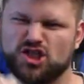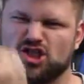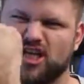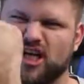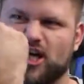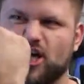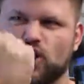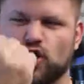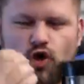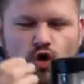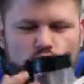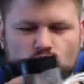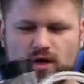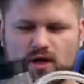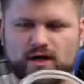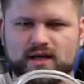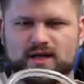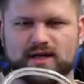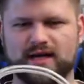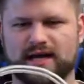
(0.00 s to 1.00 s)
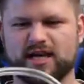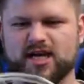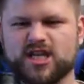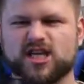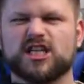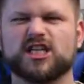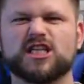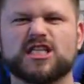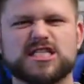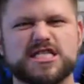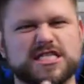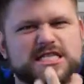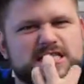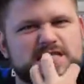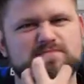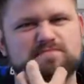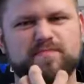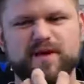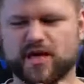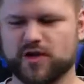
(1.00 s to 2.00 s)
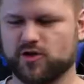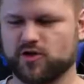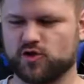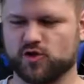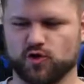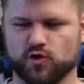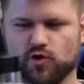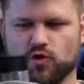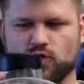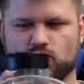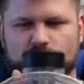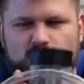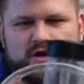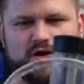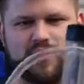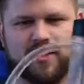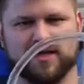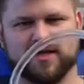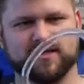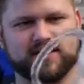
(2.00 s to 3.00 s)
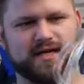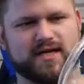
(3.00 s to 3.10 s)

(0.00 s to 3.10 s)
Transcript: like a hook, like a big jaw on it,